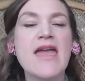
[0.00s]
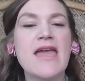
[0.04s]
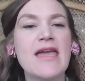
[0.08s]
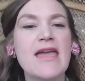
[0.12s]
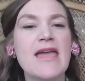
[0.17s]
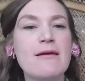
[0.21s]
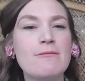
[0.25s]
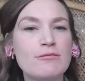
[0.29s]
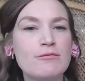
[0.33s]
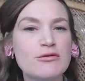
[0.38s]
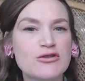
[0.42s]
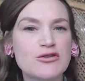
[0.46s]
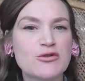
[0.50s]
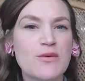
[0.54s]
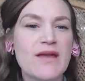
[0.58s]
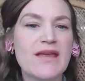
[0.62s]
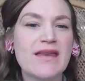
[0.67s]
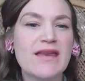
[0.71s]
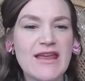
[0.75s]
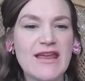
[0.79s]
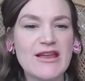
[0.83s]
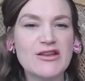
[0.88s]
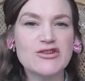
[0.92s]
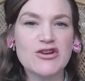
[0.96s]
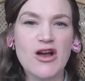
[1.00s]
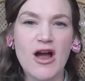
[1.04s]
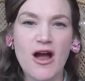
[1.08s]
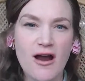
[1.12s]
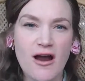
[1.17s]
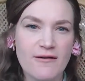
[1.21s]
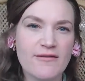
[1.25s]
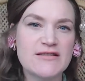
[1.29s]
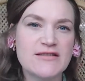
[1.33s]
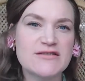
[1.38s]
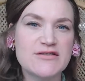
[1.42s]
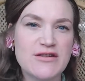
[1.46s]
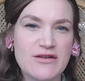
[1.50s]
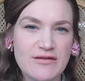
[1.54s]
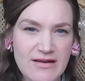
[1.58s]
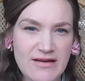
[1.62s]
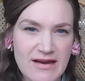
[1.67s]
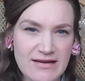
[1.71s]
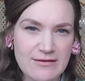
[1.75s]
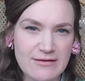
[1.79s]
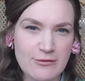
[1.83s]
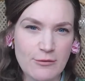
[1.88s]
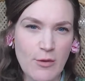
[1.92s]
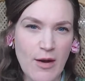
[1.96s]
In between each harvest, you
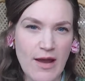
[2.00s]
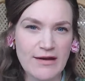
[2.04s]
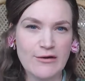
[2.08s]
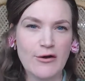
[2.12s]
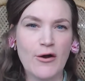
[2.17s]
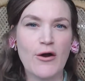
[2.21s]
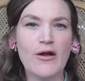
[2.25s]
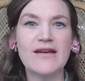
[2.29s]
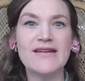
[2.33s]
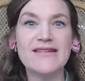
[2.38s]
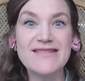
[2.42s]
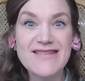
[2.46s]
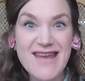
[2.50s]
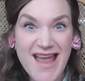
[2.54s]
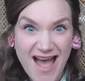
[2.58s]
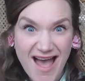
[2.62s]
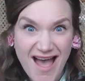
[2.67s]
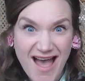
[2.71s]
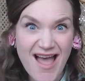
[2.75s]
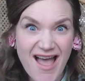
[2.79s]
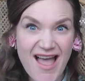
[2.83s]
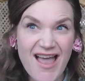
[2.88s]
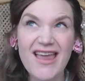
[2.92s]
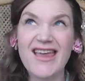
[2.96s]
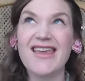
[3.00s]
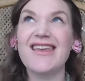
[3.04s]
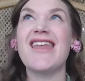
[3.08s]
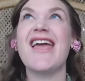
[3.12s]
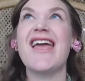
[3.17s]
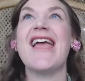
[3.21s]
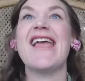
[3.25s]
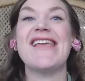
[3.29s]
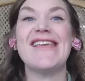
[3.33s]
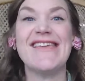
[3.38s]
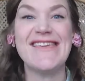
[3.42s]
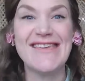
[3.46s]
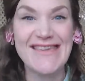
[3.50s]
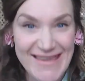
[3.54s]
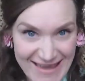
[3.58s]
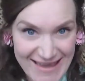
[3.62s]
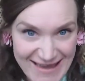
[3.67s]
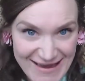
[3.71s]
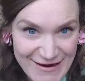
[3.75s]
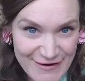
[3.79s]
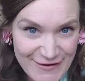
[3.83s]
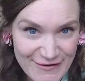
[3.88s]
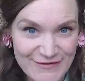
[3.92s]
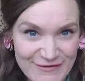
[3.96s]
need to wait 9
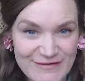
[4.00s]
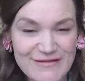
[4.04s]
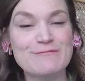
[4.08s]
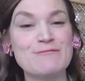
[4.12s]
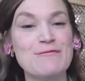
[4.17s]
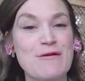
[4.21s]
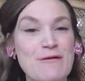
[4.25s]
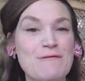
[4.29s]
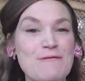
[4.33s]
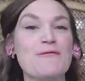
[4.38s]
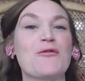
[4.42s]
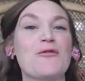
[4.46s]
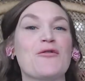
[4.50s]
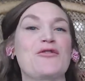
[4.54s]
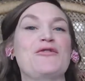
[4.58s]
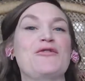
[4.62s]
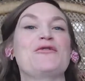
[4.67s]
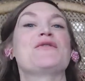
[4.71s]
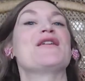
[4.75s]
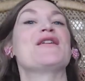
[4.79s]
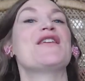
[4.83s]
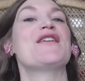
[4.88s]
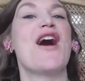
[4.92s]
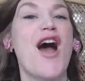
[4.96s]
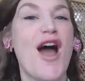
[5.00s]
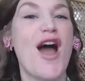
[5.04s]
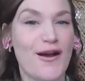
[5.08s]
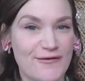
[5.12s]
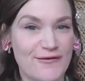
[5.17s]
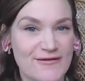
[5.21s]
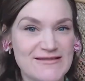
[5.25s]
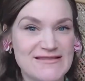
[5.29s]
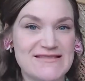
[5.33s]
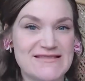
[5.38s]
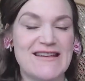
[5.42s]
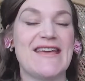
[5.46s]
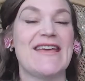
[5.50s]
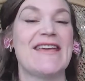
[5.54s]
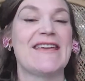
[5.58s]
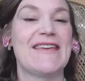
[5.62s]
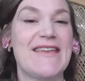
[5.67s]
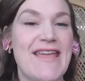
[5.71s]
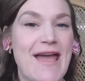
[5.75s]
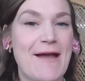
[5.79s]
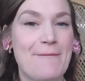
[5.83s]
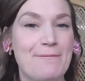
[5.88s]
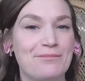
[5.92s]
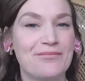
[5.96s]
years before you can harvest it
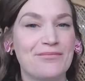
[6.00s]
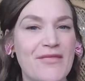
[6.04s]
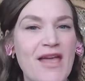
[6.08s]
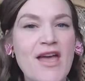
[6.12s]
again.